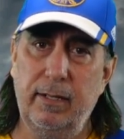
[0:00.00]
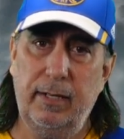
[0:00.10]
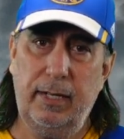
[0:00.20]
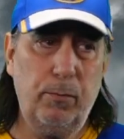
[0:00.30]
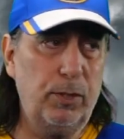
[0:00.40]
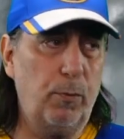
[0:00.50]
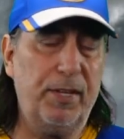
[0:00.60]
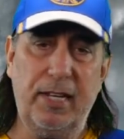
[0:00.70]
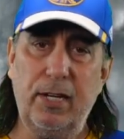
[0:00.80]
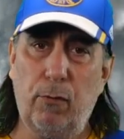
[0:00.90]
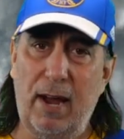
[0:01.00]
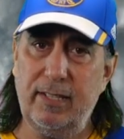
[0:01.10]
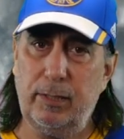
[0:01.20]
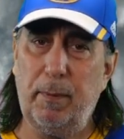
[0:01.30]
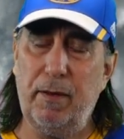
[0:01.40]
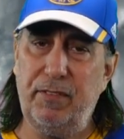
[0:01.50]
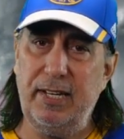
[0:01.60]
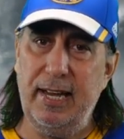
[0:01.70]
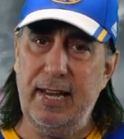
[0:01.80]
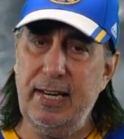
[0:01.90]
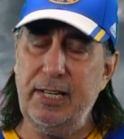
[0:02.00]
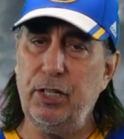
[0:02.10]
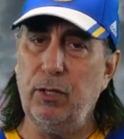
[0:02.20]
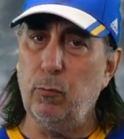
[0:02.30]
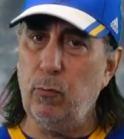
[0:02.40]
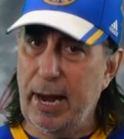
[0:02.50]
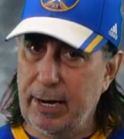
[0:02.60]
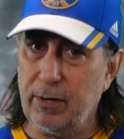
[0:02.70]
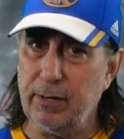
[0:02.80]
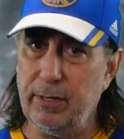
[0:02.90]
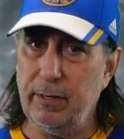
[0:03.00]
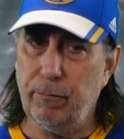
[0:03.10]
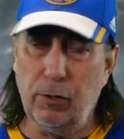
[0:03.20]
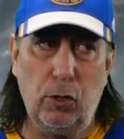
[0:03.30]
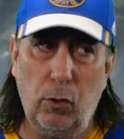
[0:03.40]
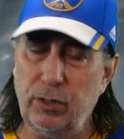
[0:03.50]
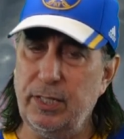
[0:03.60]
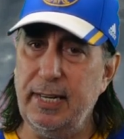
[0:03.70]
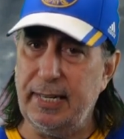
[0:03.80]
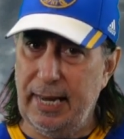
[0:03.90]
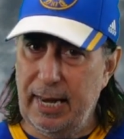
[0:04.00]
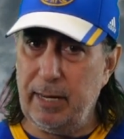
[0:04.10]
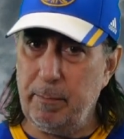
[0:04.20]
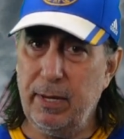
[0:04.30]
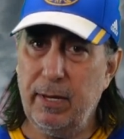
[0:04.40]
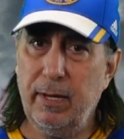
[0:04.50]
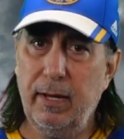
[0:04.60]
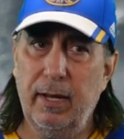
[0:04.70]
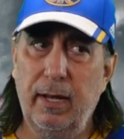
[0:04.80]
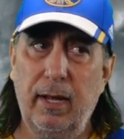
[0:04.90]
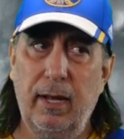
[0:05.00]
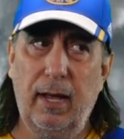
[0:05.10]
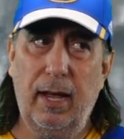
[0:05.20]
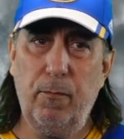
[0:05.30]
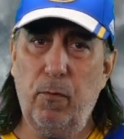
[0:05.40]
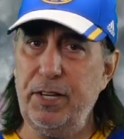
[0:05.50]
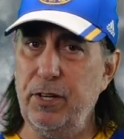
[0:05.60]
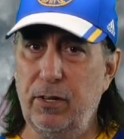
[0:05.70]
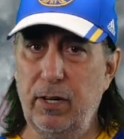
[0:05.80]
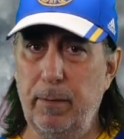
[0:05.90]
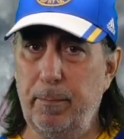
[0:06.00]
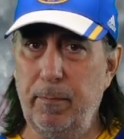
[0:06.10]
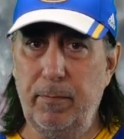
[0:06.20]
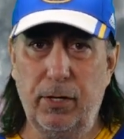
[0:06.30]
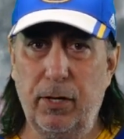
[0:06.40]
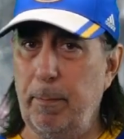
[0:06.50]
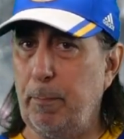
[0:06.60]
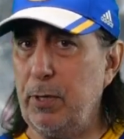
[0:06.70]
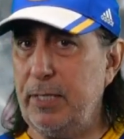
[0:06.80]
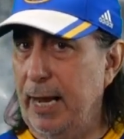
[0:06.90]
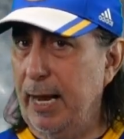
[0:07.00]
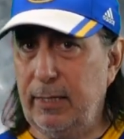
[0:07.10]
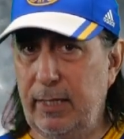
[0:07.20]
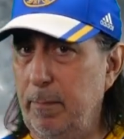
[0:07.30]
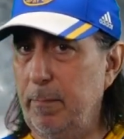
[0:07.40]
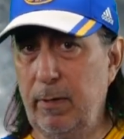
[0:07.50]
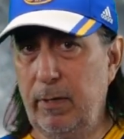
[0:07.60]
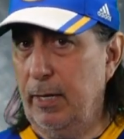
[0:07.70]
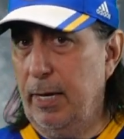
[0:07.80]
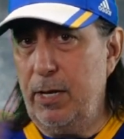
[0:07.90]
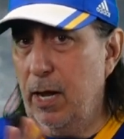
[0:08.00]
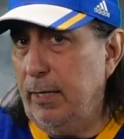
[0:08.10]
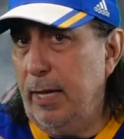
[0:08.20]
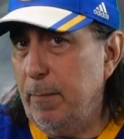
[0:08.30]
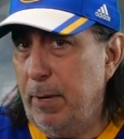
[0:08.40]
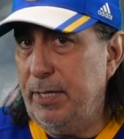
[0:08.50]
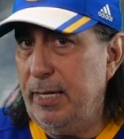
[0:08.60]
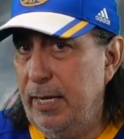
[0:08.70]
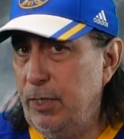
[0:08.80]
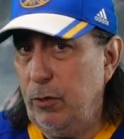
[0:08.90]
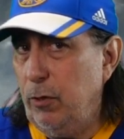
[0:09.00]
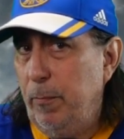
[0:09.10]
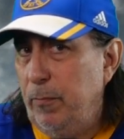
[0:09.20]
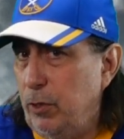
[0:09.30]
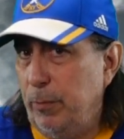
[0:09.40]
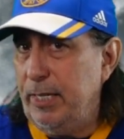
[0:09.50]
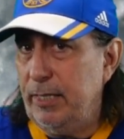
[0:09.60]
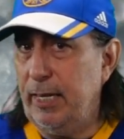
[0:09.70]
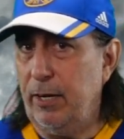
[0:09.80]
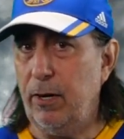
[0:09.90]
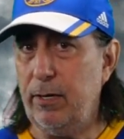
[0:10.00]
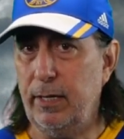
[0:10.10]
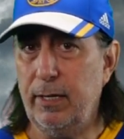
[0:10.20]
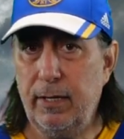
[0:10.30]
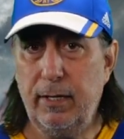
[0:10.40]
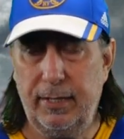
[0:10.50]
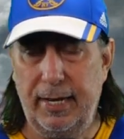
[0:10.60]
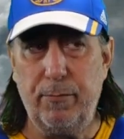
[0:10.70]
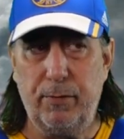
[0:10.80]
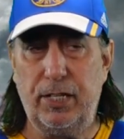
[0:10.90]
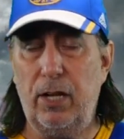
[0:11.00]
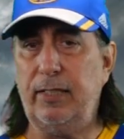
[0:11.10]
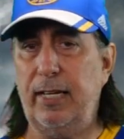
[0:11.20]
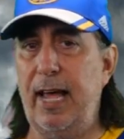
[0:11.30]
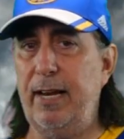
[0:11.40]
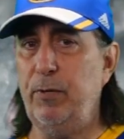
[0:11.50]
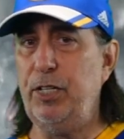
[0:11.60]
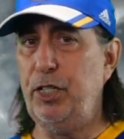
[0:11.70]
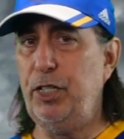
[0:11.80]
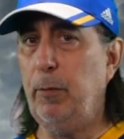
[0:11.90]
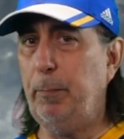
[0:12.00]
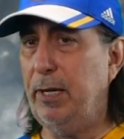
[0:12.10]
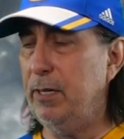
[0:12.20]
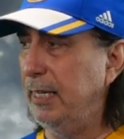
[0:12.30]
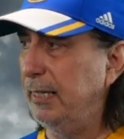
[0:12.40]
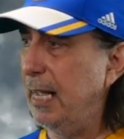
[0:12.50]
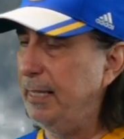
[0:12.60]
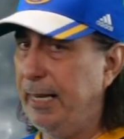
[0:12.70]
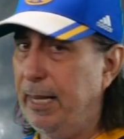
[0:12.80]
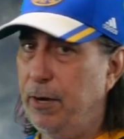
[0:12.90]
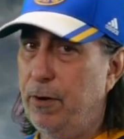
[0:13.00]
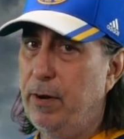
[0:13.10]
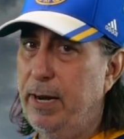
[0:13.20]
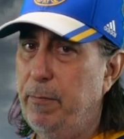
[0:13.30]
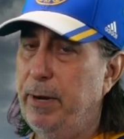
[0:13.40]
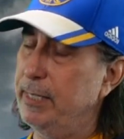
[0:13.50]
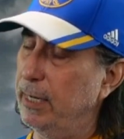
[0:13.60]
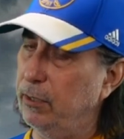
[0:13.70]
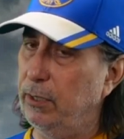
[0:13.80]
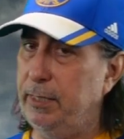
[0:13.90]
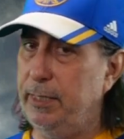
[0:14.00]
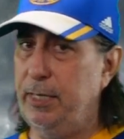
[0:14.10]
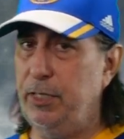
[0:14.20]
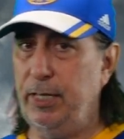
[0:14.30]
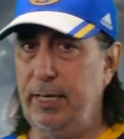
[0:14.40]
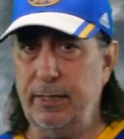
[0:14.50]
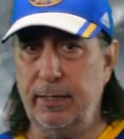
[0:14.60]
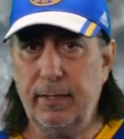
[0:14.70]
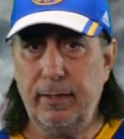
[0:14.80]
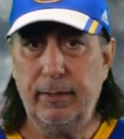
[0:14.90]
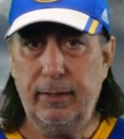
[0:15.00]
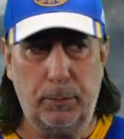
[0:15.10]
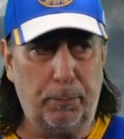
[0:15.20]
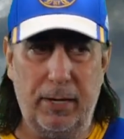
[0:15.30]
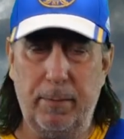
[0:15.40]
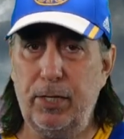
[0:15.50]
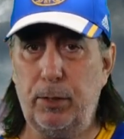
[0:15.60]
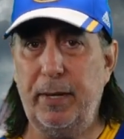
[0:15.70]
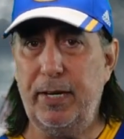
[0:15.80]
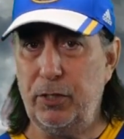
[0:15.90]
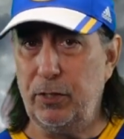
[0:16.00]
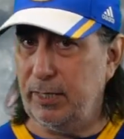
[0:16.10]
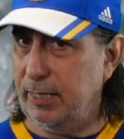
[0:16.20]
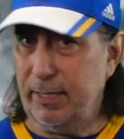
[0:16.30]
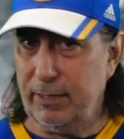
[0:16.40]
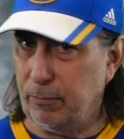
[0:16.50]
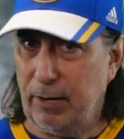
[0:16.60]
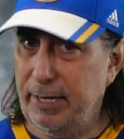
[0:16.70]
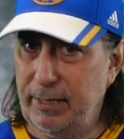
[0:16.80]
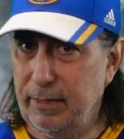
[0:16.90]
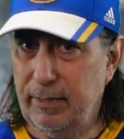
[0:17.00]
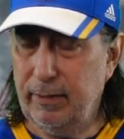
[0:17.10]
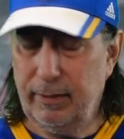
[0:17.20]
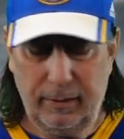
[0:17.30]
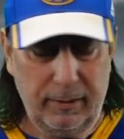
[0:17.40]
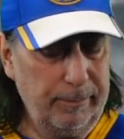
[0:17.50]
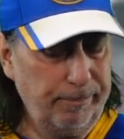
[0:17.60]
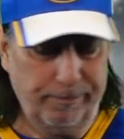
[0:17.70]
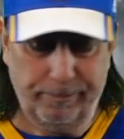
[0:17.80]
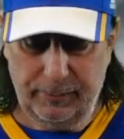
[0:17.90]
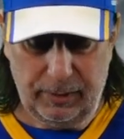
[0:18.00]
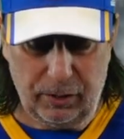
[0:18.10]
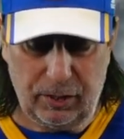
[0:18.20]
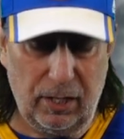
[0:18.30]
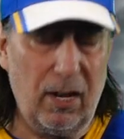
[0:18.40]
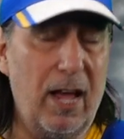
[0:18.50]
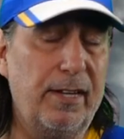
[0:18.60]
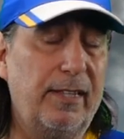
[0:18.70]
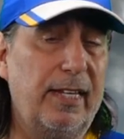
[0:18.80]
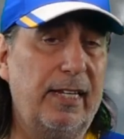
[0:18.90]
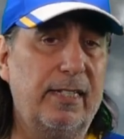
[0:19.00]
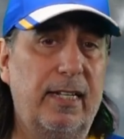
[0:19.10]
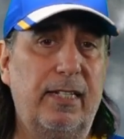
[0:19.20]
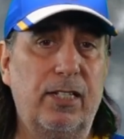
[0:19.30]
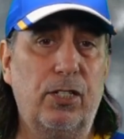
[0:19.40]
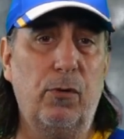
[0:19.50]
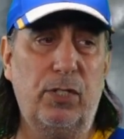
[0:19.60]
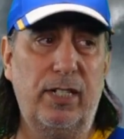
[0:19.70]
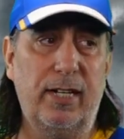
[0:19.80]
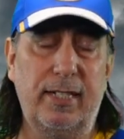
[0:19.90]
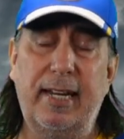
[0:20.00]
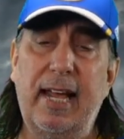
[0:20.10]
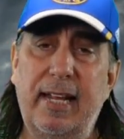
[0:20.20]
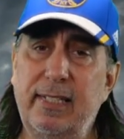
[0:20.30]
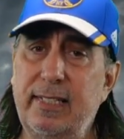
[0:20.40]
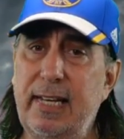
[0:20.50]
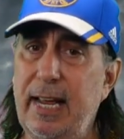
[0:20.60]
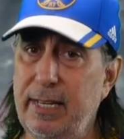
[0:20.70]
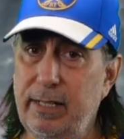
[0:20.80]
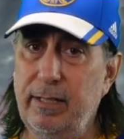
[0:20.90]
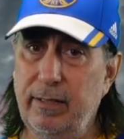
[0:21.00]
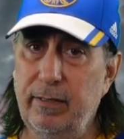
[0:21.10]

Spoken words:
He was within grasp of the NHL record for goals in a game. And what, you're gonna protect him and not let him on the ice so he doesn't get hurt? The end result of that, when you shield players like that, they get hurt anyway. Take a look at Tage since. He's pretty much been injured since, right? There's a lot of things that this coach does I can't stand.